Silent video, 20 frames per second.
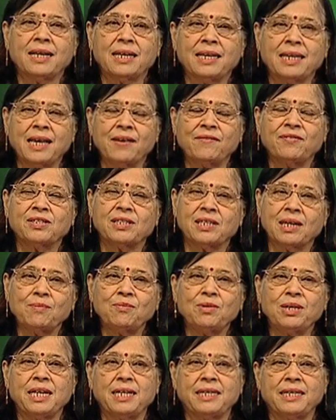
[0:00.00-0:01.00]
give
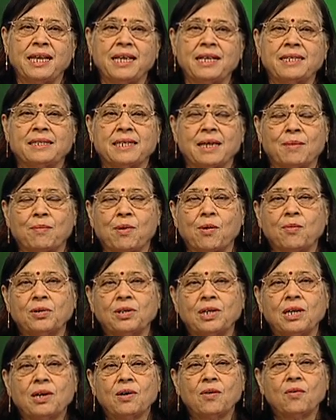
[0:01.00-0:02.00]
some details
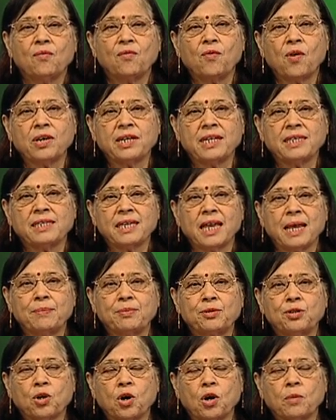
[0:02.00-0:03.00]
about what is
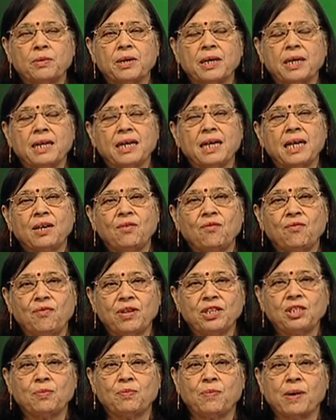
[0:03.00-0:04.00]
absorbed in
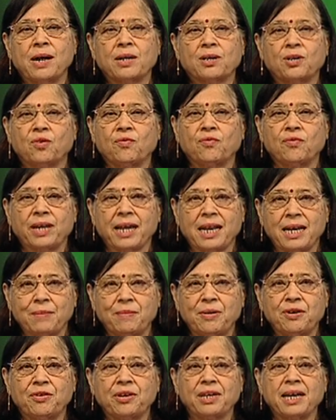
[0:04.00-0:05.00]
which part of
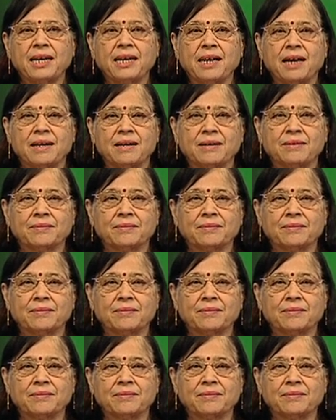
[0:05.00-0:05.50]
alimentary canal.